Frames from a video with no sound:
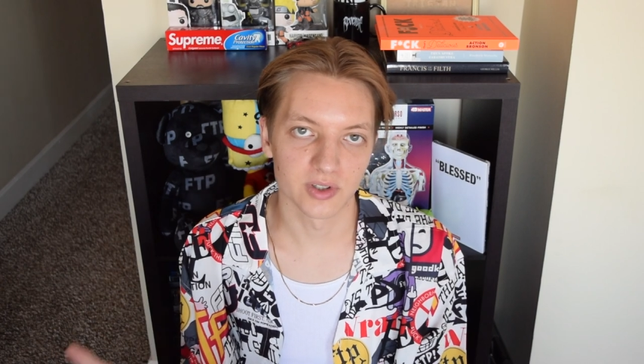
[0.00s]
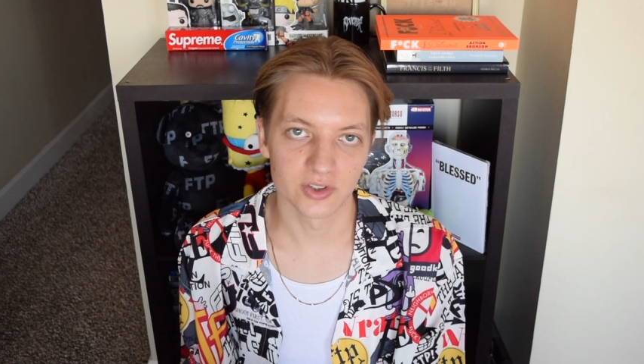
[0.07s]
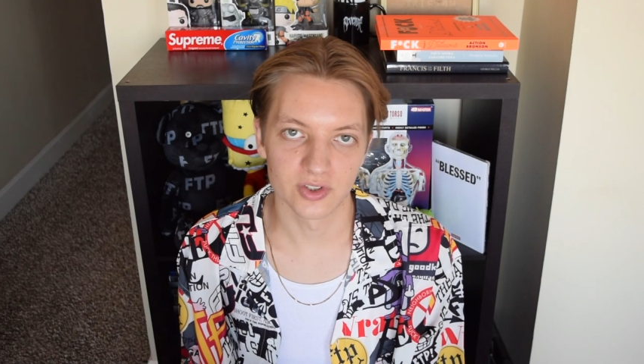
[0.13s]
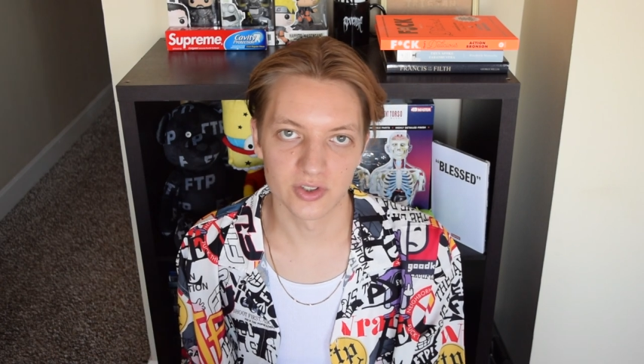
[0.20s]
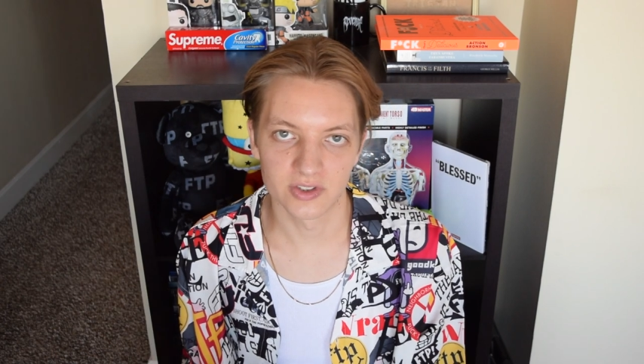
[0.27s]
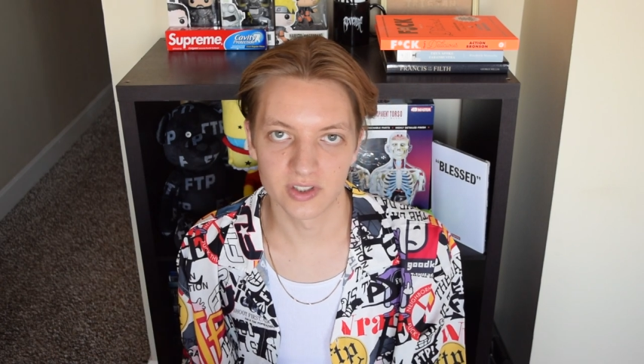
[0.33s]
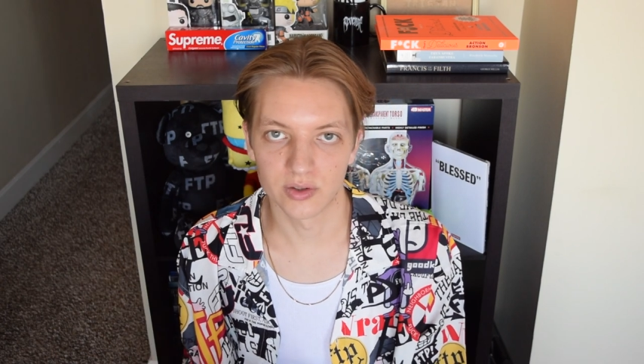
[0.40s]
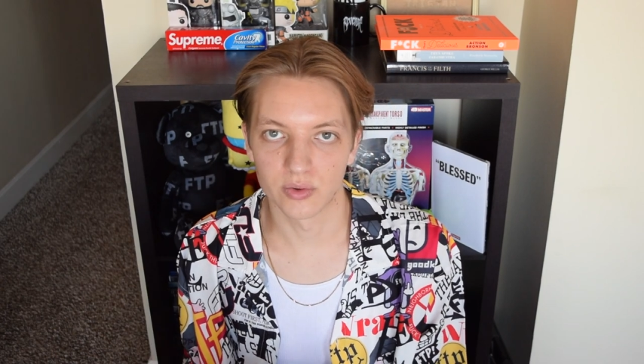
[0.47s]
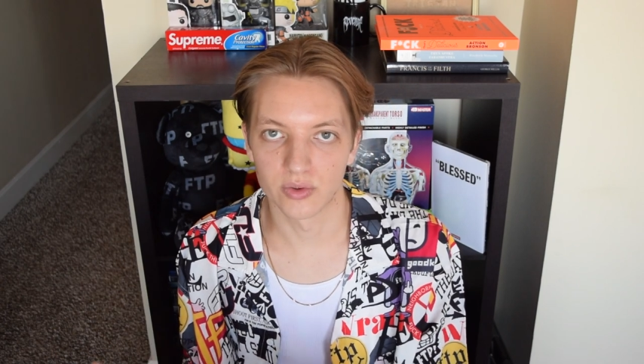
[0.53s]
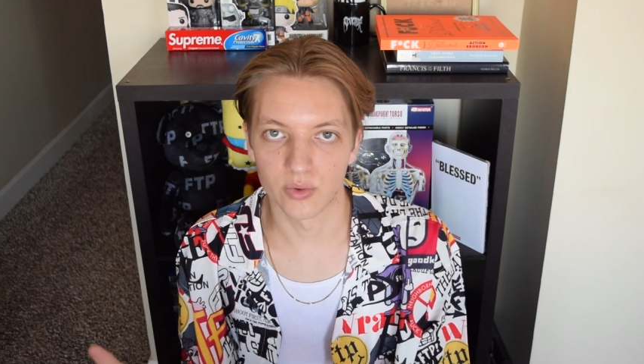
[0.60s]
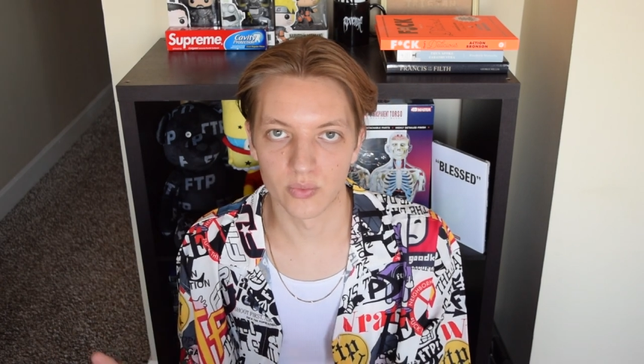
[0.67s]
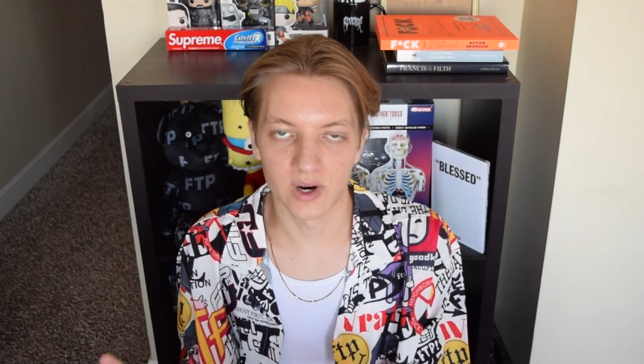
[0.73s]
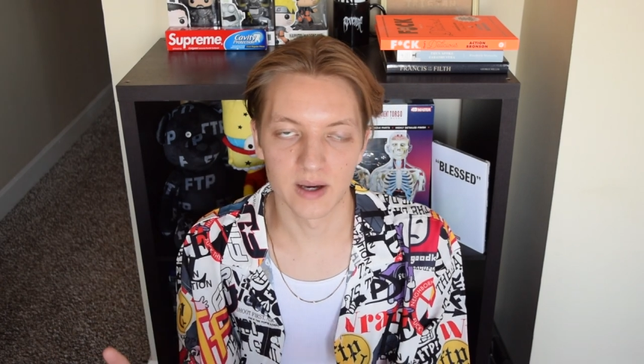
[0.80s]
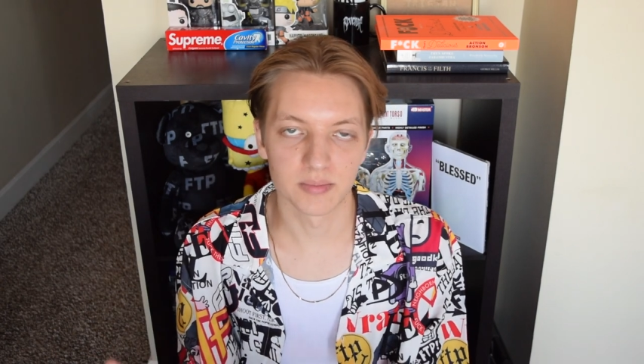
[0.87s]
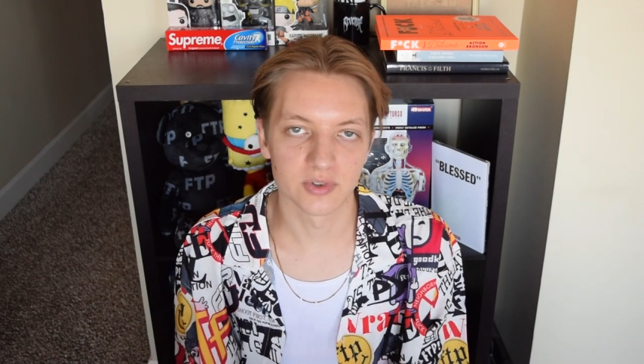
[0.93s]
jersey or the
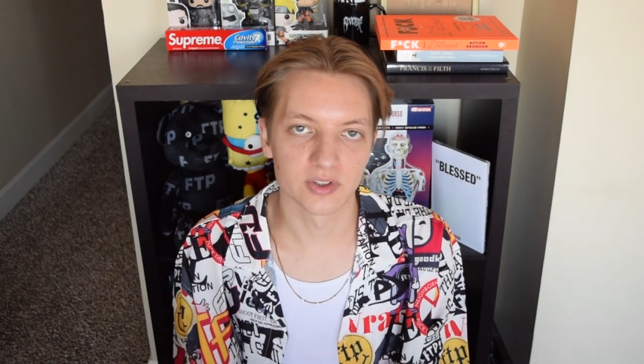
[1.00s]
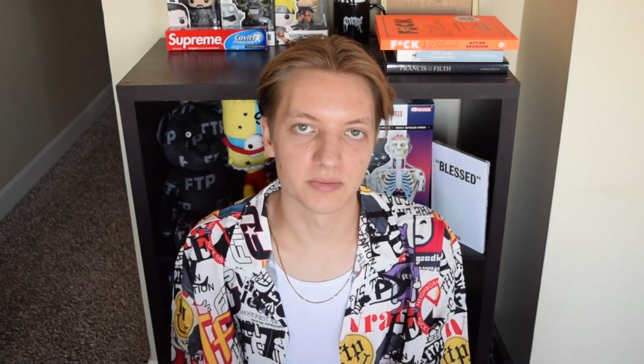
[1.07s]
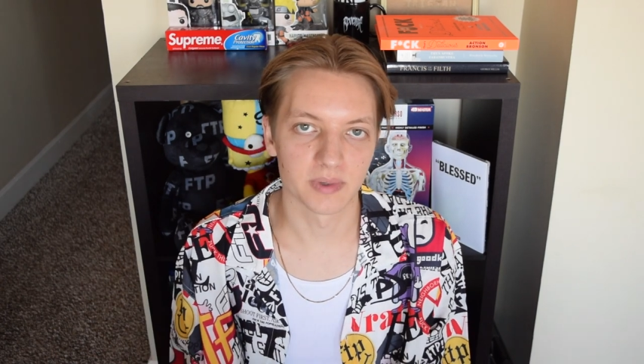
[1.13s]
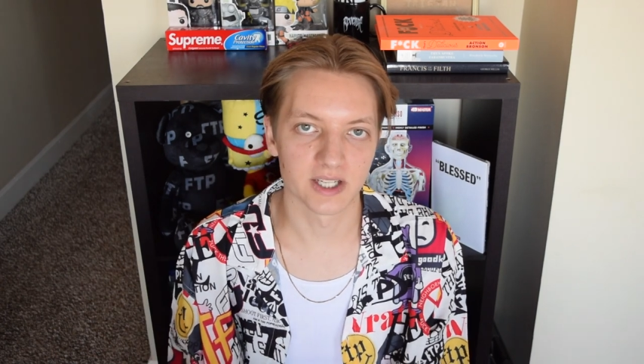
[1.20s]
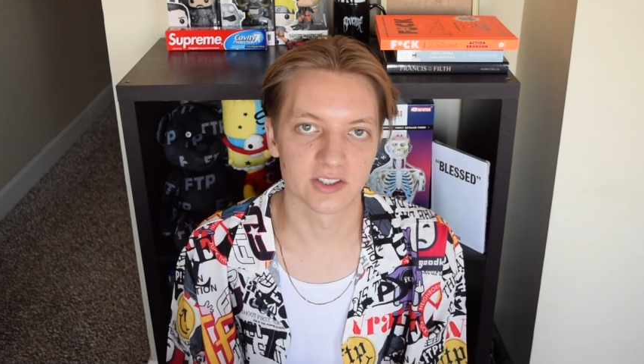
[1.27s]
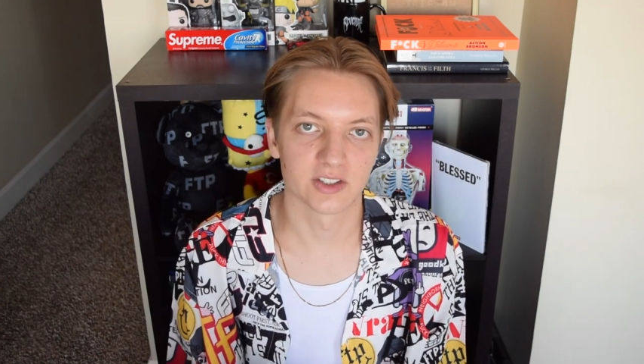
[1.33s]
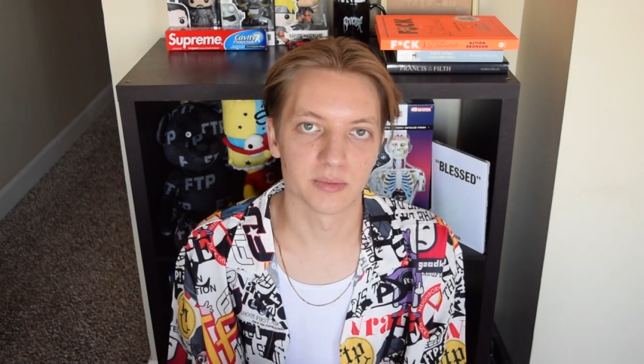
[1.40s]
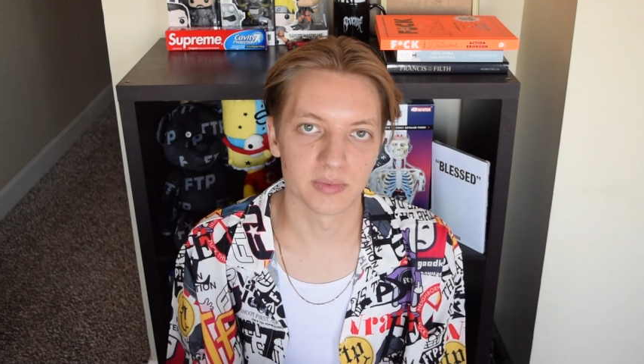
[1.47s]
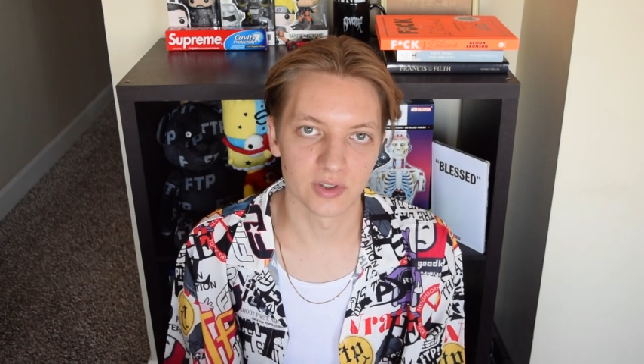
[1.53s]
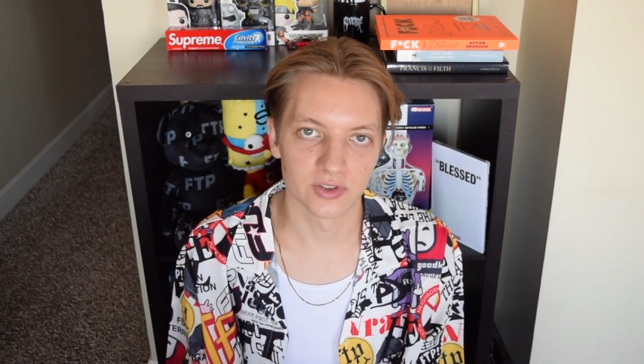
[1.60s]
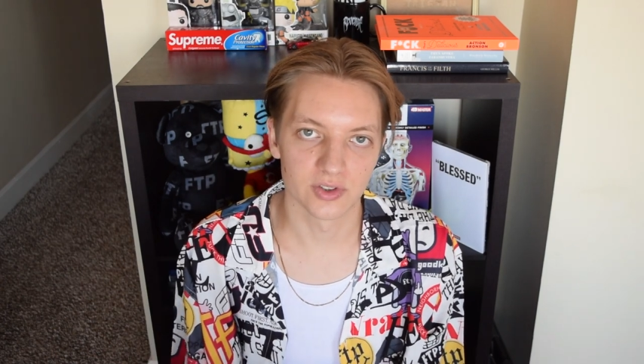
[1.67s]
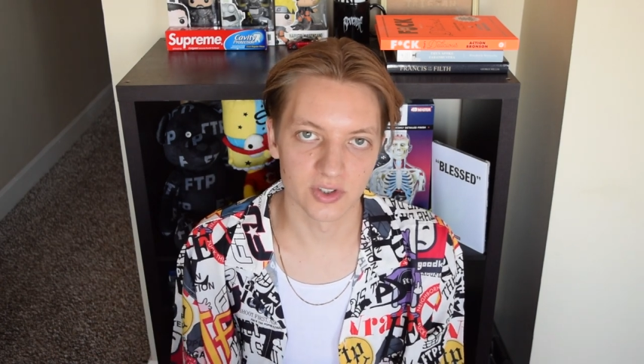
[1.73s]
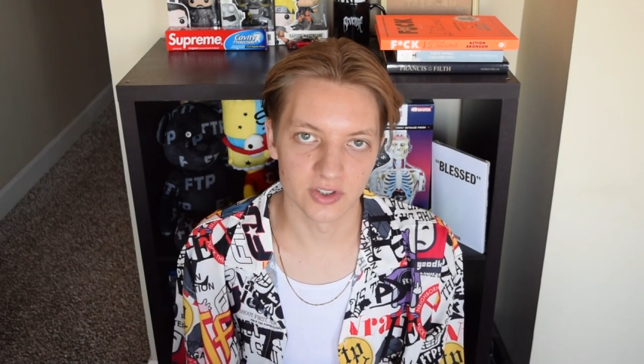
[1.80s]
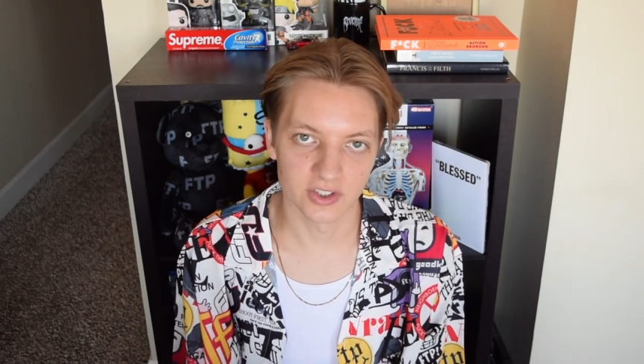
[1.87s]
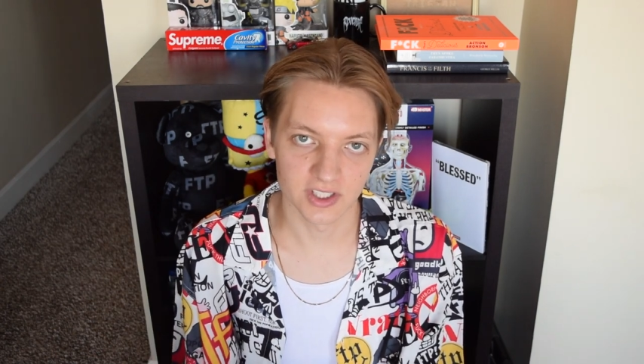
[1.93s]
Raptors basketball
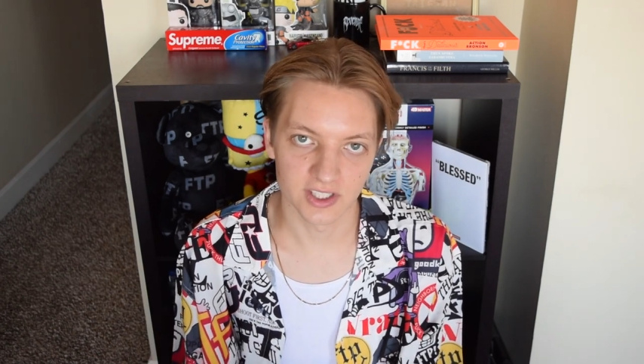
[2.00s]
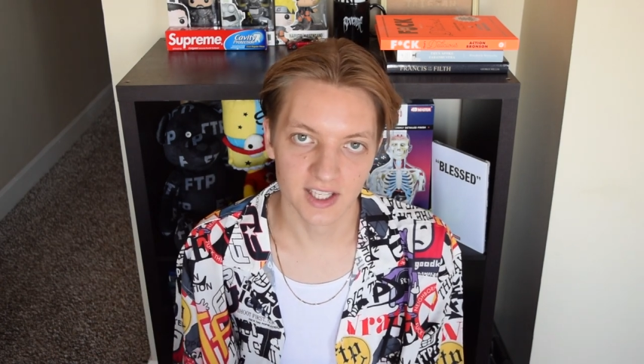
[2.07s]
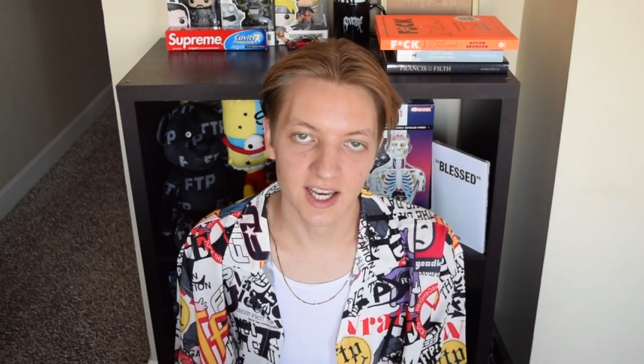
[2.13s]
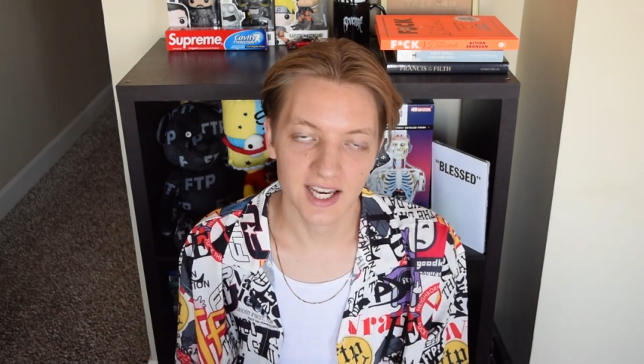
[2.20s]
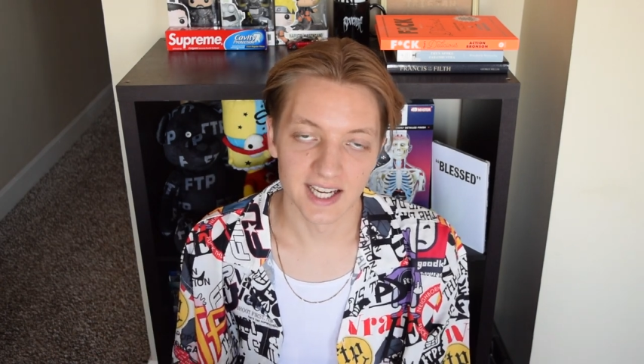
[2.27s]
jersey